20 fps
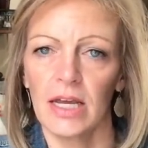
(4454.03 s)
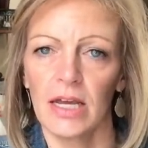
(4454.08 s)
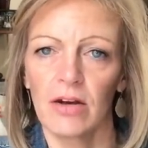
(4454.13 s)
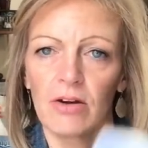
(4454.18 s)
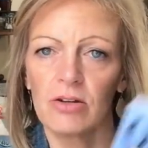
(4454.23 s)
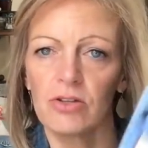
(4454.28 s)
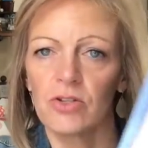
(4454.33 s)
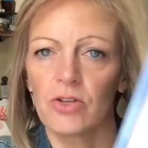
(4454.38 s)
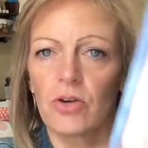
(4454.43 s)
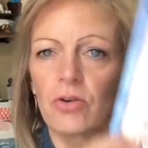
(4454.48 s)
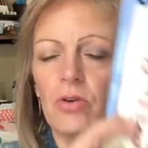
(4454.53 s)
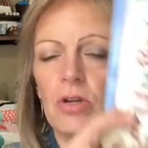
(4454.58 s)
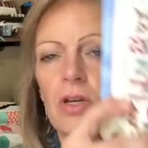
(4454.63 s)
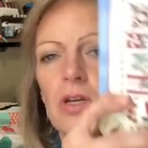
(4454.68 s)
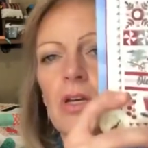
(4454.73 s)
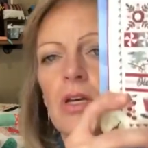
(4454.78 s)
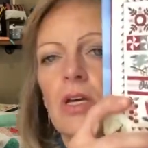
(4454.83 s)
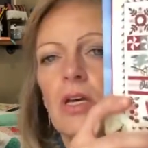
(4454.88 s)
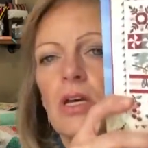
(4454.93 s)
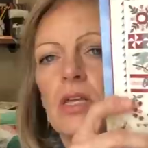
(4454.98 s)
Arizona,
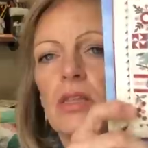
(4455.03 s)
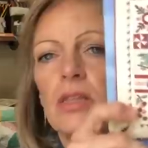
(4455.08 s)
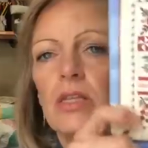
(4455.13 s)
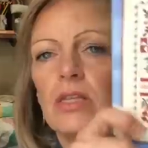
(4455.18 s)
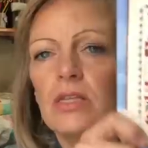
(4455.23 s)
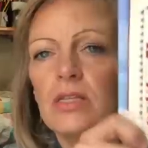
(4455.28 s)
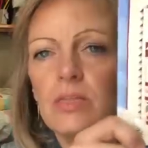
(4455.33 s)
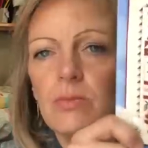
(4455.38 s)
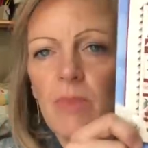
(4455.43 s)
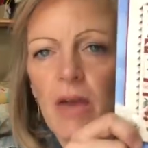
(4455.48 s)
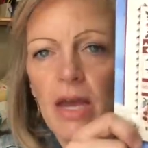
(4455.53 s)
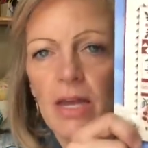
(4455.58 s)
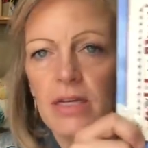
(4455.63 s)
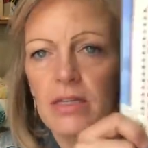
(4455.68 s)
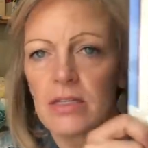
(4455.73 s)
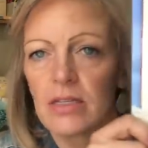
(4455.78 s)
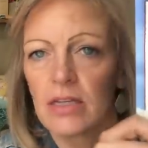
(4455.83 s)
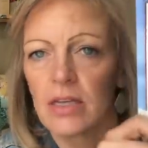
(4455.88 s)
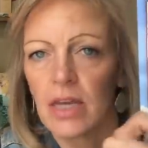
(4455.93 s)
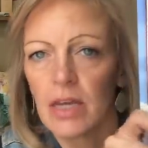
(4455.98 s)
this
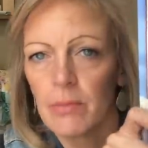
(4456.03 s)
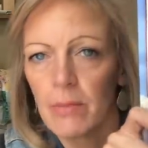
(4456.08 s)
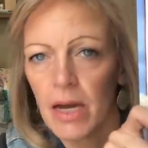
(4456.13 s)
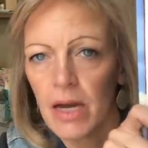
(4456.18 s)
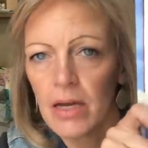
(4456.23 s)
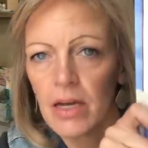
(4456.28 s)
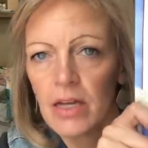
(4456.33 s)
magazine came out.